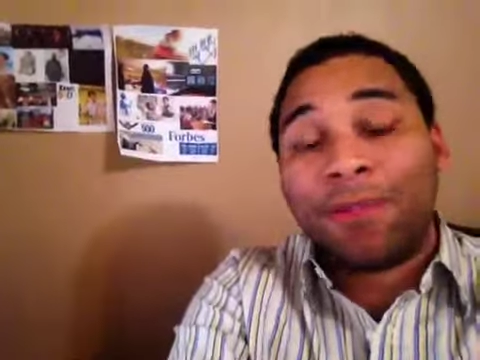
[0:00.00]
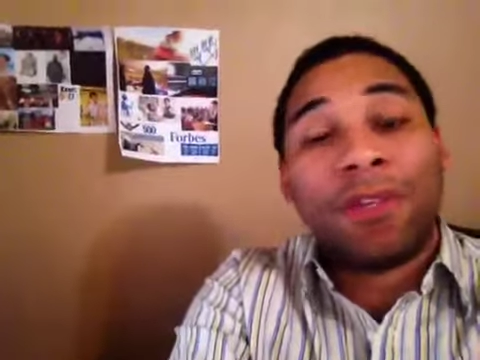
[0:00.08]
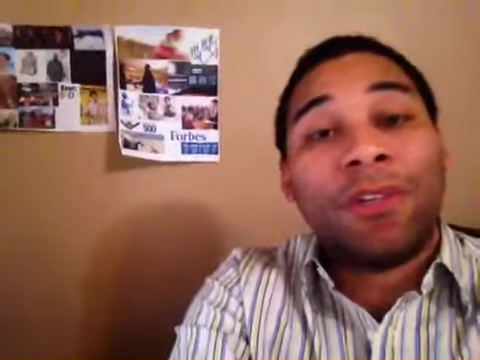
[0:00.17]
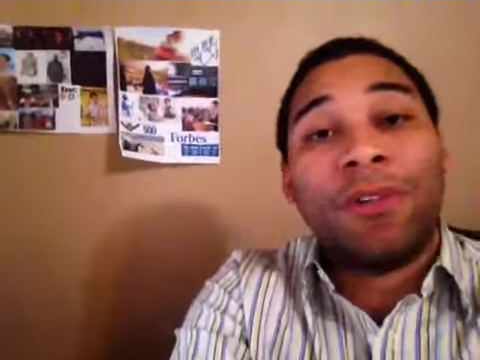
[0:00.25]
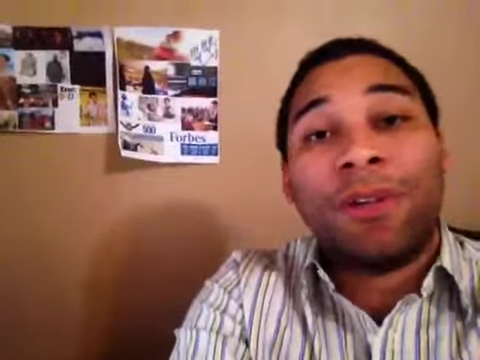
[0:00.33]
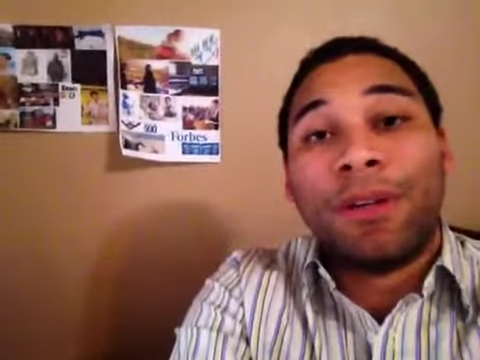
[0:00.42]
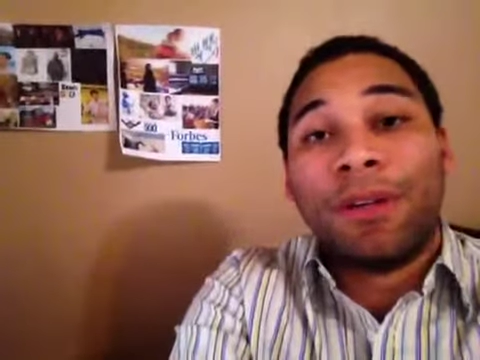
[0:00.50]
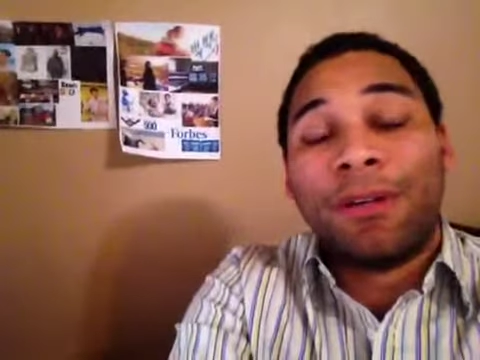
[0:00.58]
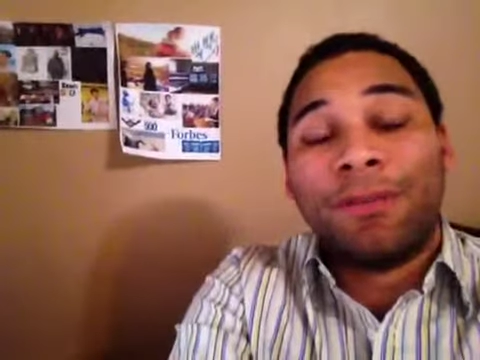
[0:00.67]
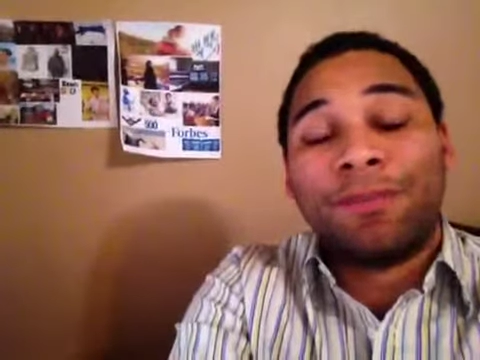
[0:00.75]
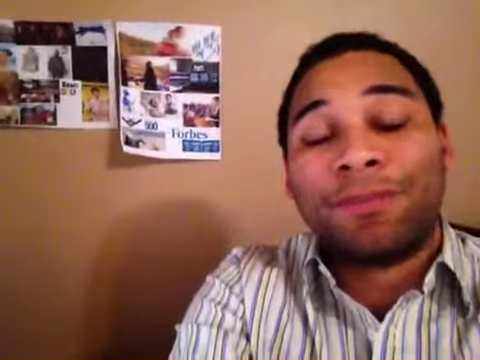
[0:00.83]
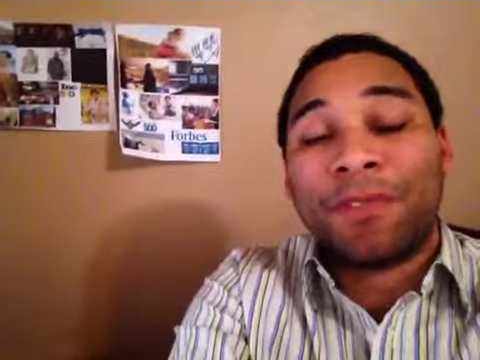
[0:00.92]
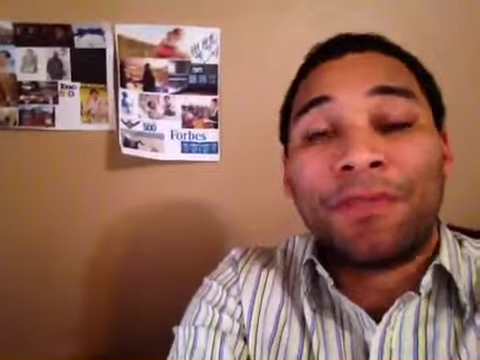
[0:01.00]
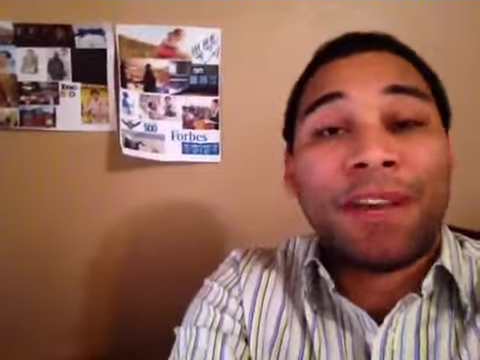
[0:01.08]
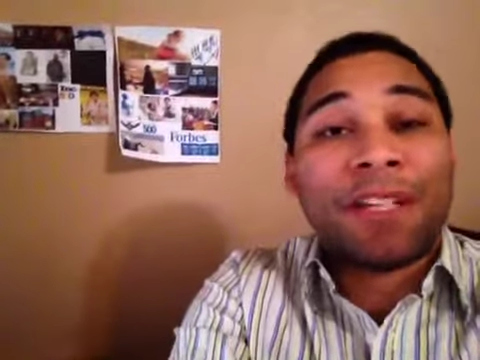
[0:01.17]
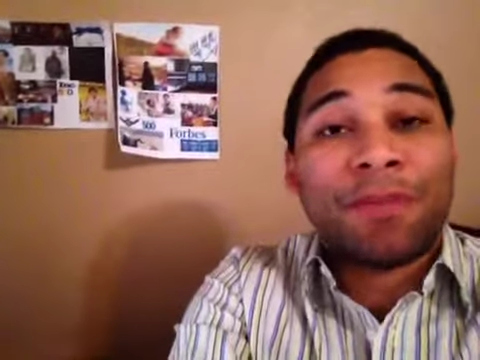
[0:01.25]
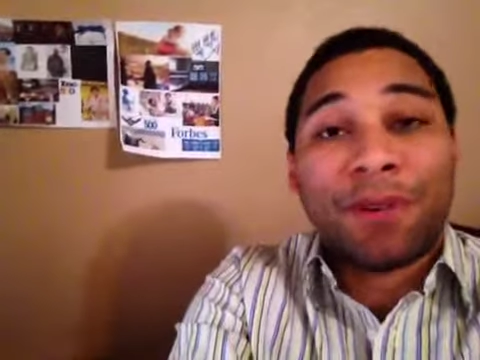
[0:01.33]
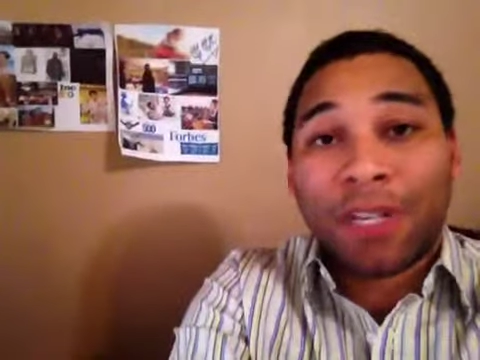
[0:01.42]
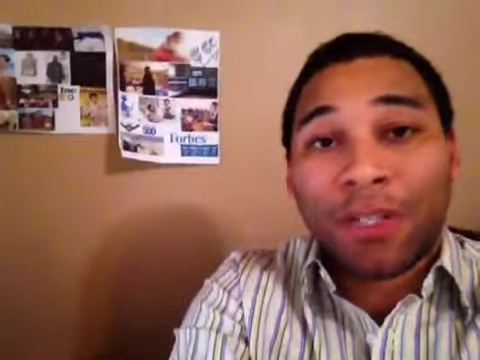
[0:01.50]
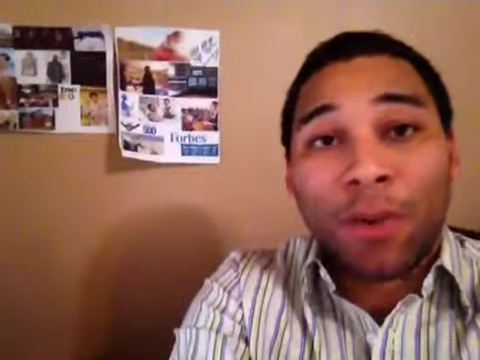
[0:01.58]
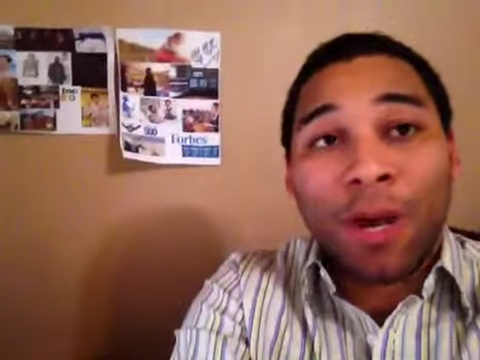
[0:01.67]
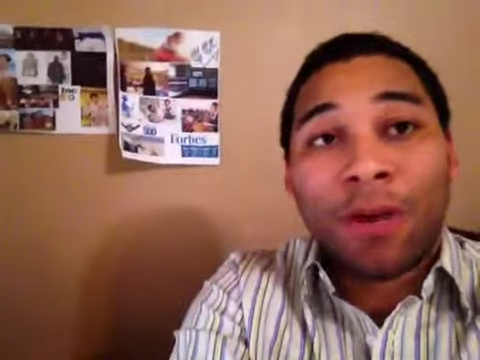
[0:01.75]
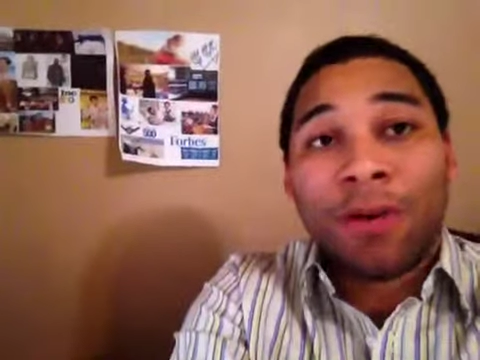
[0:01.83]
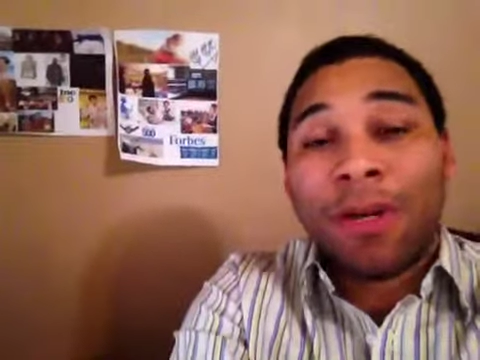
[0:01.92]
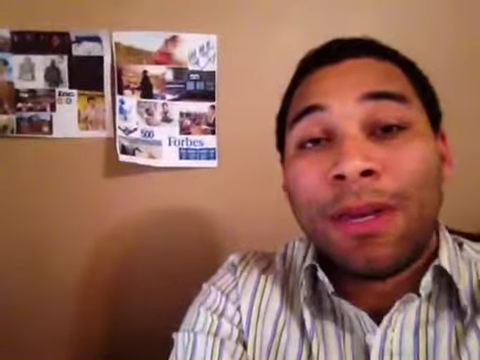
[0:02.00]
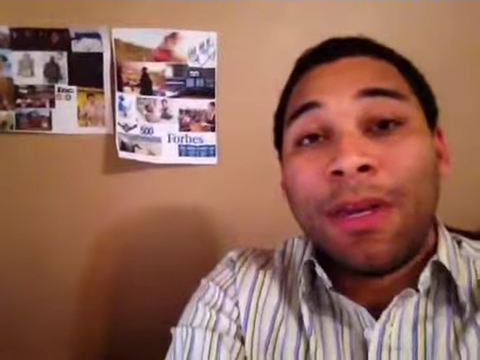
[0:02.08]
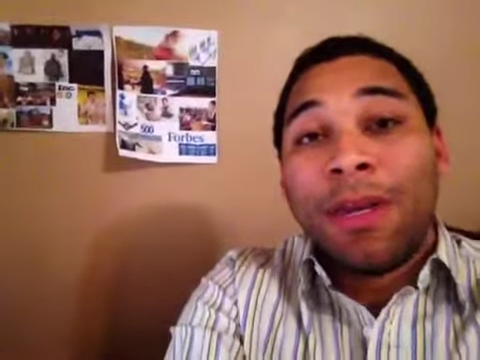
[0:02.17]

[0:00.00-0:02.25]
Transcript: to Facebook as well.